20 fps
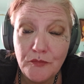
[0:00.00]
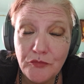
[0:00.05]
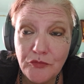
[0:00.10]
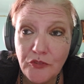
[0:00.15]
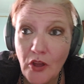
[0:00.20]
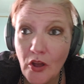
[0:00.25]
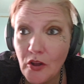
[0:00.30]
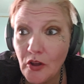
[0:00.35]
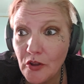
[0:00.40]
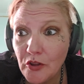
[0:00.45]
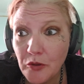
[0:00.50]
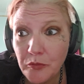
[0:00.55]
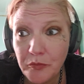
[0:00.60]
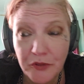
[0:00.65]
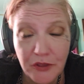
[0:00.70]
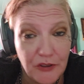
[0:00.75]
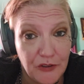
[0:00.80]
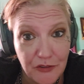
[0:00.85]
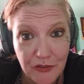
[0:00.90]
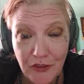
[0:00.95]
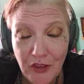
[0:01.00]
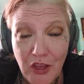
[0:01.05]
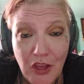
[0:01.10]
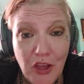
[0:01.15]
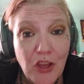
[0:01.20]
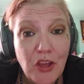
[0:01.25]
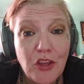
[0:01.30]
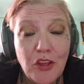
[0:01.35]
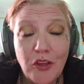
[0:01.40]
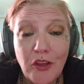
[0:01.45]
Talk all you please.
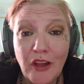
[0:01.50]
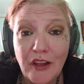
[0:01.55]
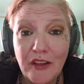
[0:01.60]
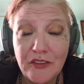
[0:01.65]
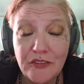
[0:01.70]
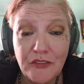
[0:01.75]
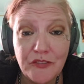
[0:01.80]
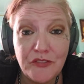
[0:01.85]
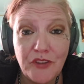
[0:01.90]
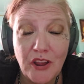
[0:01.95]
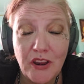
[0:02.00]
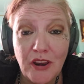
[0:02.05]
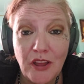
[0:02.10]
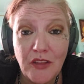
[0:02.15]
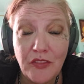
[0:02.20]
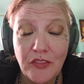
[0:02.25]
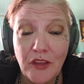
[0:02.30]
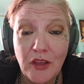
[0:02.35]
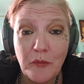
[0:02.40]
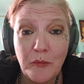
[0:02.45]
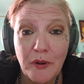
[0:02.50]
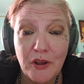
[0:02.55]
You guys have done nothing